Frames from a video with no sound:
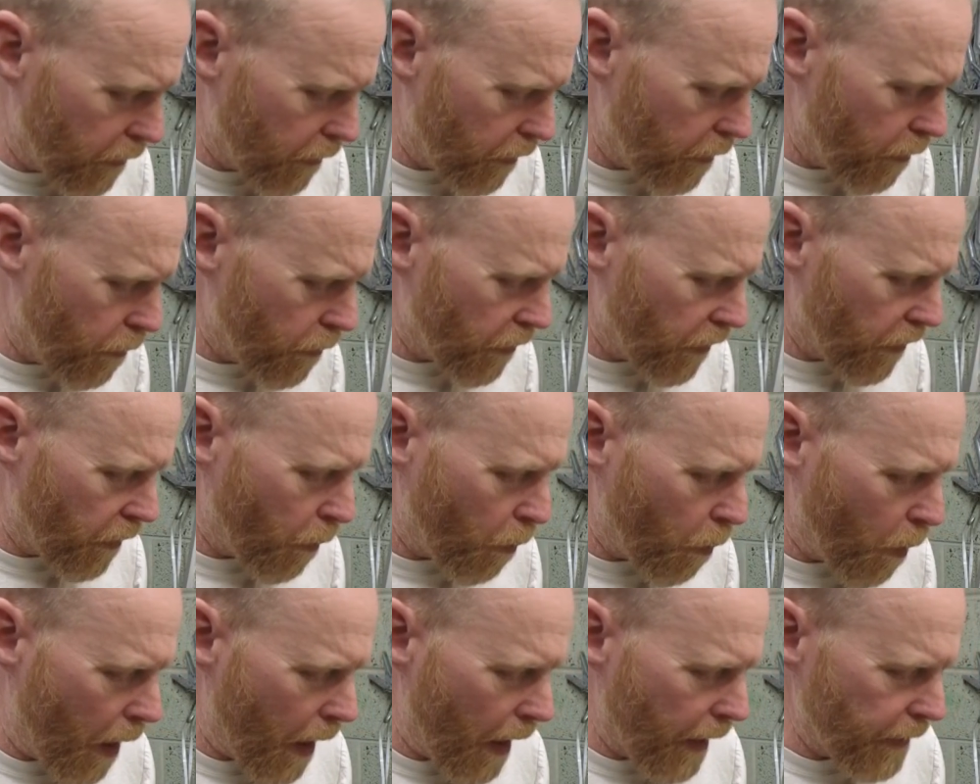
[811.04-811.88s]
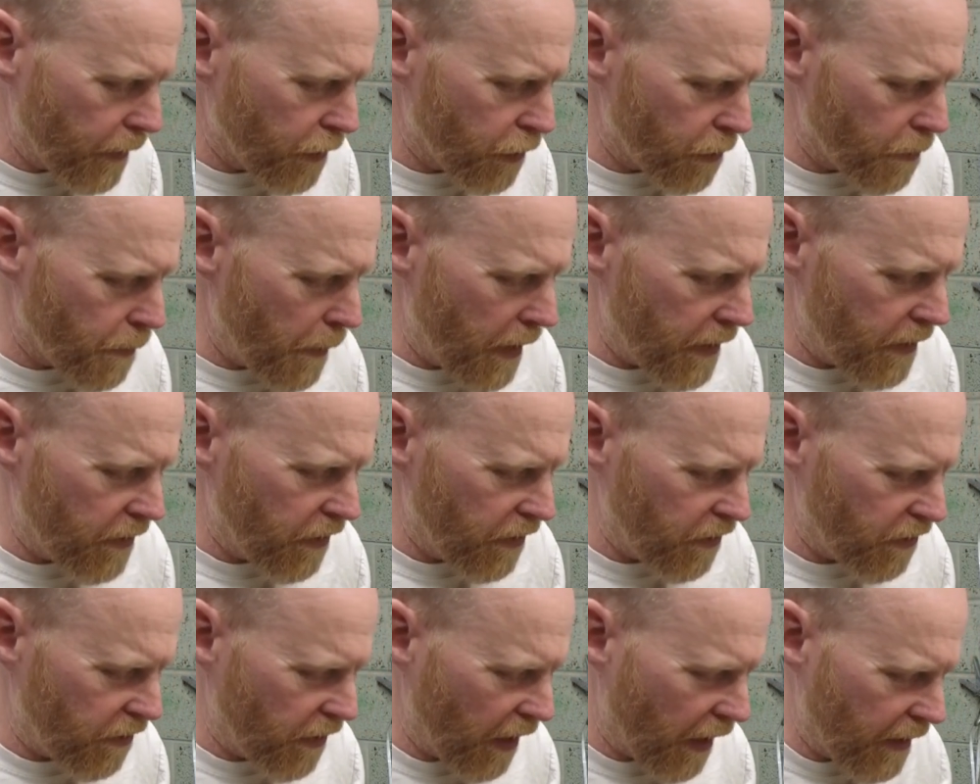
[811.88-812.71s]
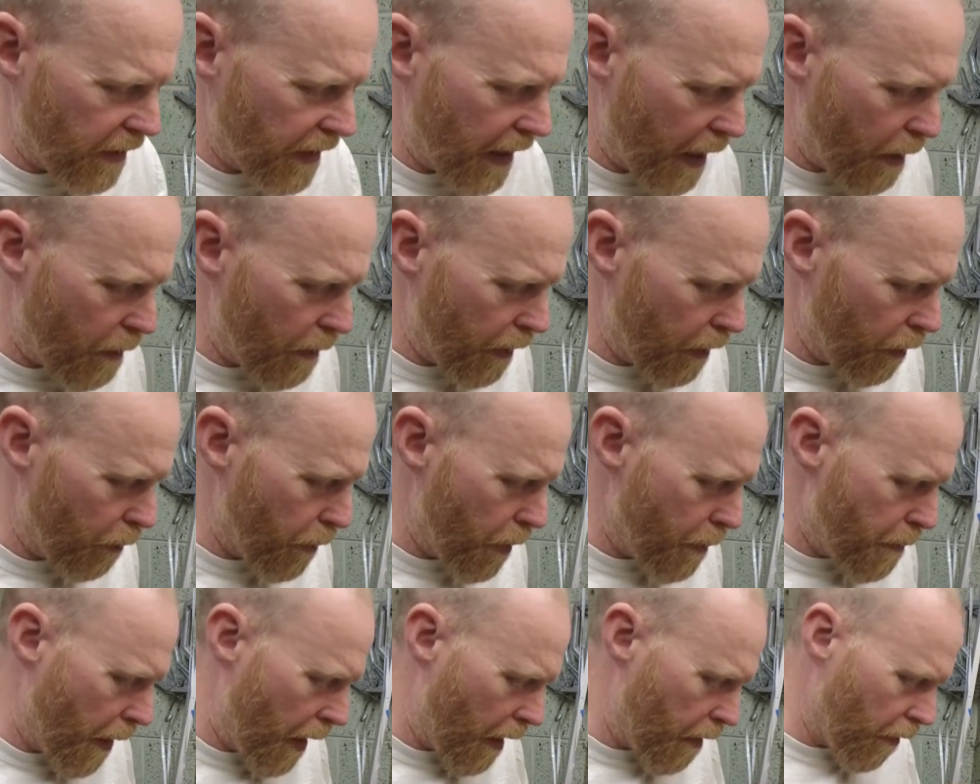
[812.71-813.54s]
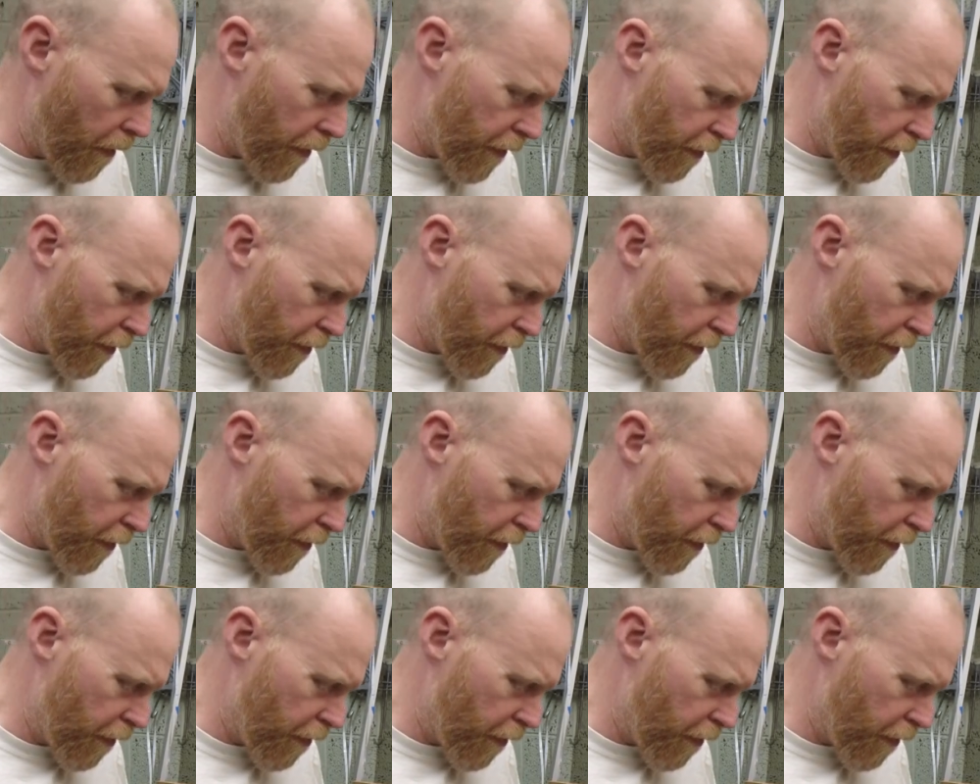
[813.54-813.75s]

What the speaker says: using the white just makes it stand out a little bit better on the